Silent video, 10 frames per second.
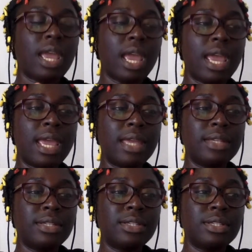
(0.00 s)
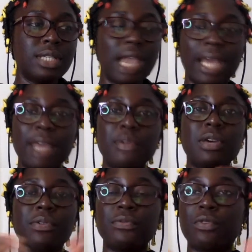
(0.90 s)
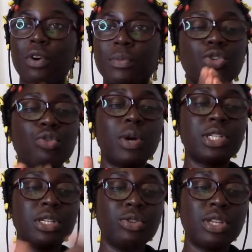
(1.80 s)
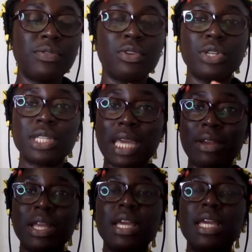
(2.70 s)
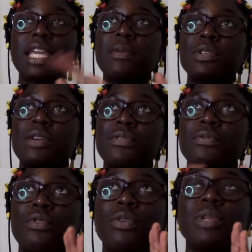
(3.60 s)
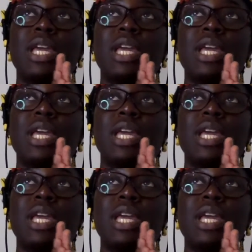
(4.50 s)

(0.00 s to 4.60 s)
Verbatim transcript: and yeah keep yourself informed do watch the news even though it's scary keep yourself informed